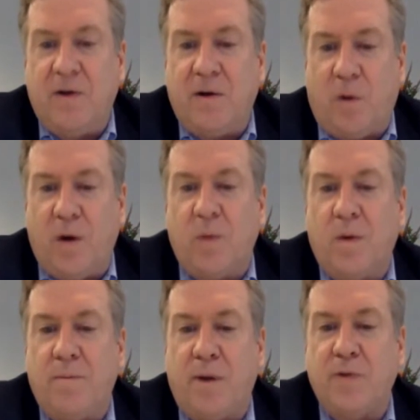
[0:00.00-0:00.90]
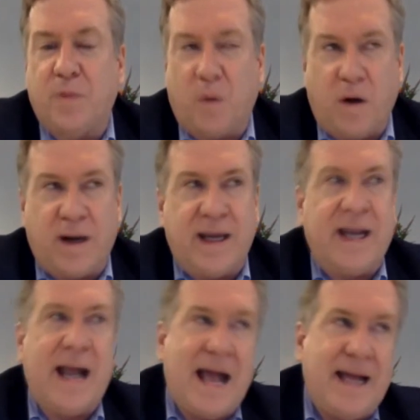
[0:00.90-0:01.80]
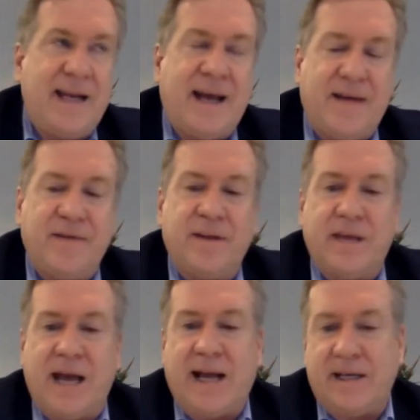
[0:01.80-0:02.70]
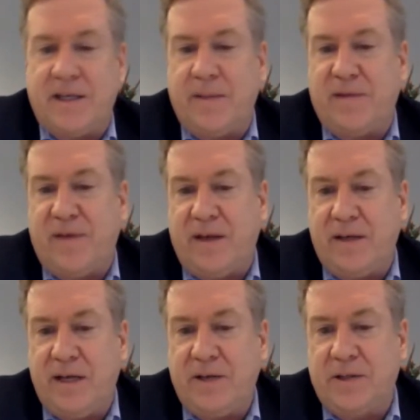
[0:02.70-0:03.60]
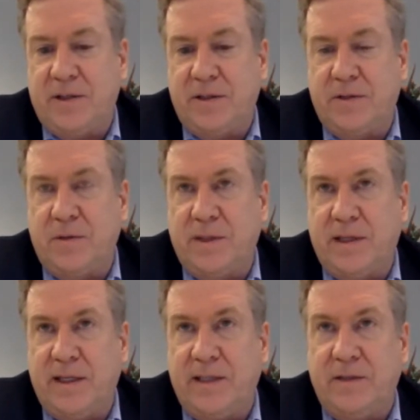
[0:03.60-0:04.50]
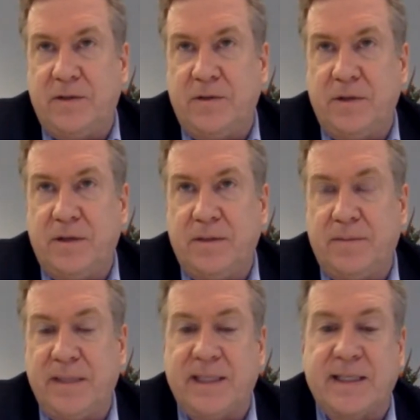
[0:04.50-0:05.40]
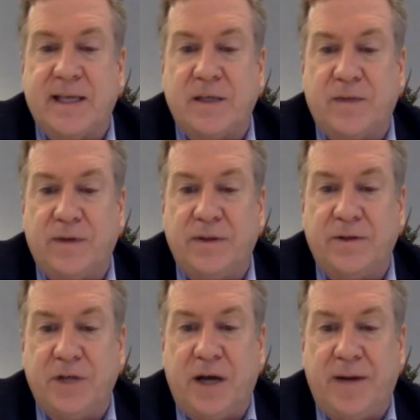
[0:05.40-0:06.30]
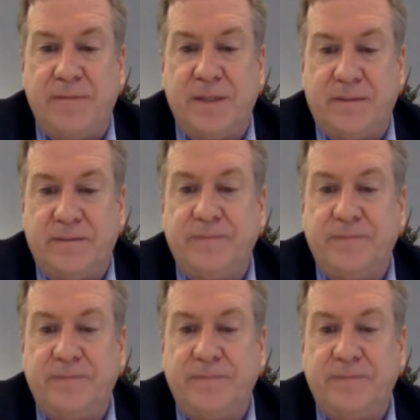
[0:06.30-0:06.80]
on both working and having the academic foundation to do what they need to do to be successful in their jobs.